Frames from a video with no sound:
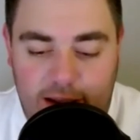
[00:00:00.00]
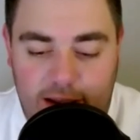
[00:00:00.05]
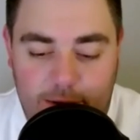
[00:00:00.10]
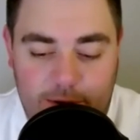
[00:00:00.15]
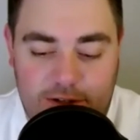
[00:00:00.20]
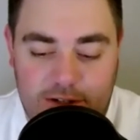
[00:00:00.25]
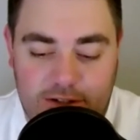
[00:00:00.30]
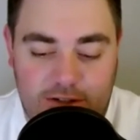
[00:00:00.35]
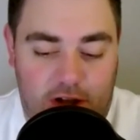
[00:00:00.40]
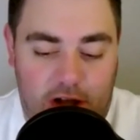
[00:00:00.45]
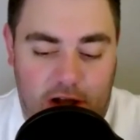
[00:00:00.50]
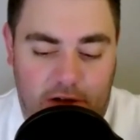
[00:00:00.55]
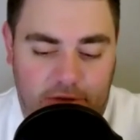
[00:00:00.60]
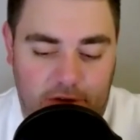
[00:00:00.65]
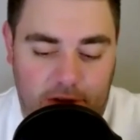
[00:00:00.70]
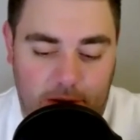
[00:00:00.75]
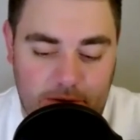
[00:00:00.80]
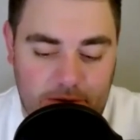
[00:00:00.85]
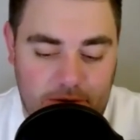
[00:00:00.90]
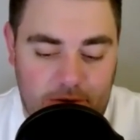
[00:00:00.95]
It was just
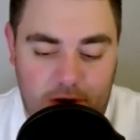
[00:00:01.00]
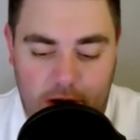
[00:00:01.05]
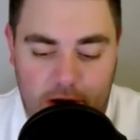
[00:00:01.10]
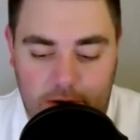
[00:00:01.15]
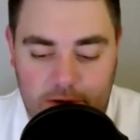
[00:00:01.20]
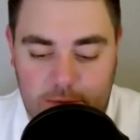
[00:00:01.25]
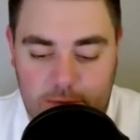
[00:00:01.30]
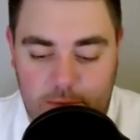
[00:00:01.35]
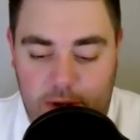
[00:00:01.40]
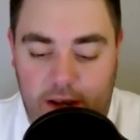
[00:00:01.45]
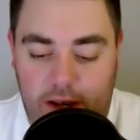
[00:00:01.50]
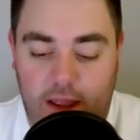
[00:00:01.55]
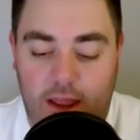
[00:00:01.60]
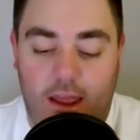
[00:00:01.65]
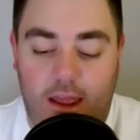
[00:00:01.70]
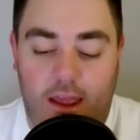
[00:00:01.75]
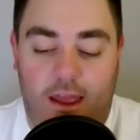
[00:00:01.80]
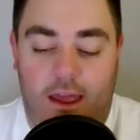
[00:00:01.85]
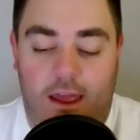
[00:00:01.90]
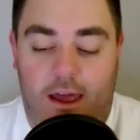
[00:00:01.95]
awful. It was gross. But
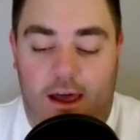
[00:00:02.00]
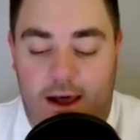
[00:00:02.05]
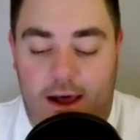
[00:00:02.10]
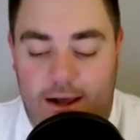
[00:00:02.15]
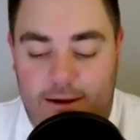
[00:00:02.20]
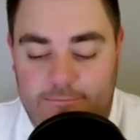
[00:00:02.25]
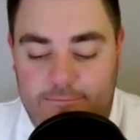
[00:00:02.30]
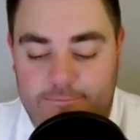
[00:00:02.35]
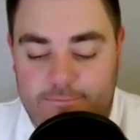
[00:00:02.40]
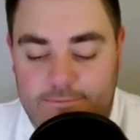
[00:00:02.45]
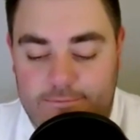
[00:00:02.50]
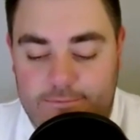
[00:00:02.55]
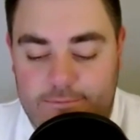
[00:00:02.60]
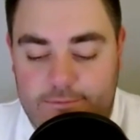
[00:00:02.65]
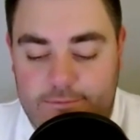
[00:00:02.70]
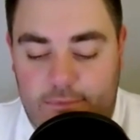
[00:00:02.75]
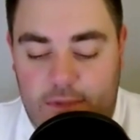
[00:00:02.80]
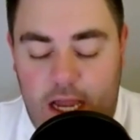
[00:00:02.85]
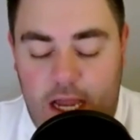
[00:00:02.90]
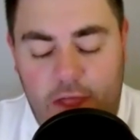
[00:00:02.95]

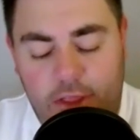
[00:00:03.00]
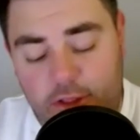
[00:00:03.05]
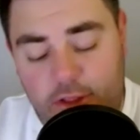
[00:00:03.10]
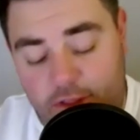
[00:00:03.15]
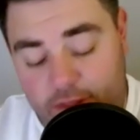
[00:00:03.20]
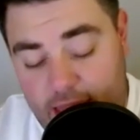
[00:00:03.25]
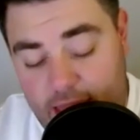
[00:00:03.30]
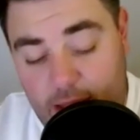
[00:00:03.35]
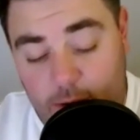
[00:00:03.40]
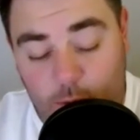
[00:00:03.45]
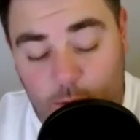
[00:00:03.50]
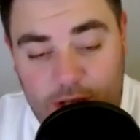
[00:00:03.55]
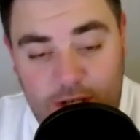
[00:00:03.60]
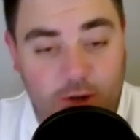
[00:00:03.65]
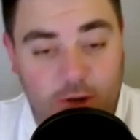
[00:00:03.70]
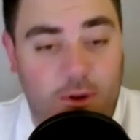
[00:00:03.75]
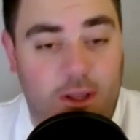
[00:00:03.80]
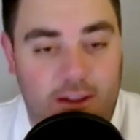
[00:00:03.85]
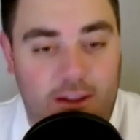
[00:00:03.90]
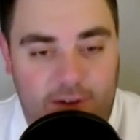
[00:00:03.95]
other than that, we
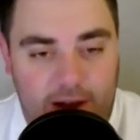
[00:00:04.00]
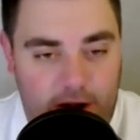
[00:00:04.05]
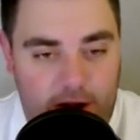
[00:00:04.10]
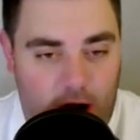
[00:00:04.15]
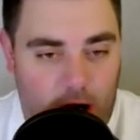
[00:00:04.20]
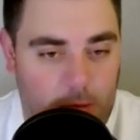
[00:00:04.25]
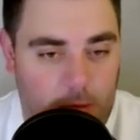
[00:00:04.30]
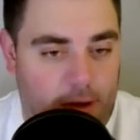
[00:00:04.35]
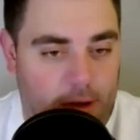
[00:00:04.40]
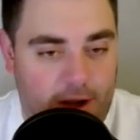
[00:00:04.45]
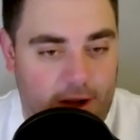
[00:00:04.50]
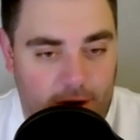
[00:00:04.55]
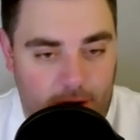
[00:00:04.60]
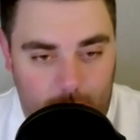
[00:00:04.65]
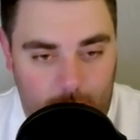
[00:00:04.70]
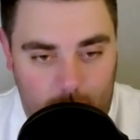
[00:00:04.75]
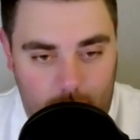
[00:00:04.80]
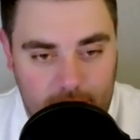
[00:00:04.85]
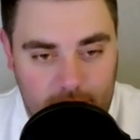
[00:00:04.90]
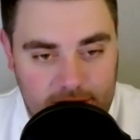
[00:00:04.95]
do give out our player
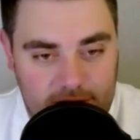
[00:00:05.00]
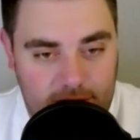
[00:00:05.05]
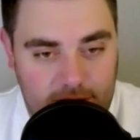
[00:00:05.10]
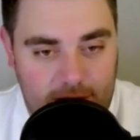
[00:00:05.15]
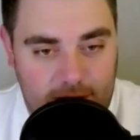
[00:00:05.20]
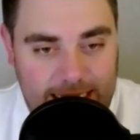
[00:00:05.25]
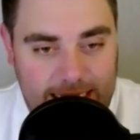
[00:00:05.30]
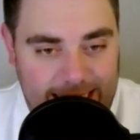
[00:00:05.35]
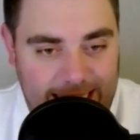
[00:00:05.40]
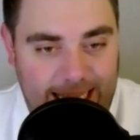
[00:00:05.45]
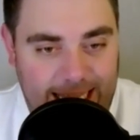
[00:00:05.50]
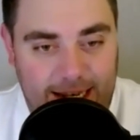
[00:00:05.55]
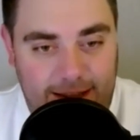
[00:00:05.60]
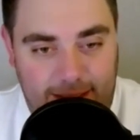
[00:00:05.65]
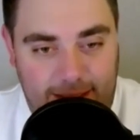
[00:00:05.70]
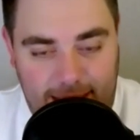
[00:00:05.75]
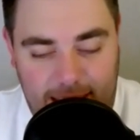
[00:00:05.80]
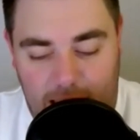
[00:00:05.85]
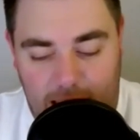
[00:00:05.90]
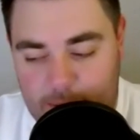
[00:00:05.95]
awards here at the end of
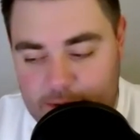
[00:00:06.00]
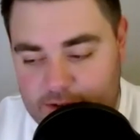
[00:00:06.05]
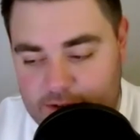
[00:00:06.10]
the game.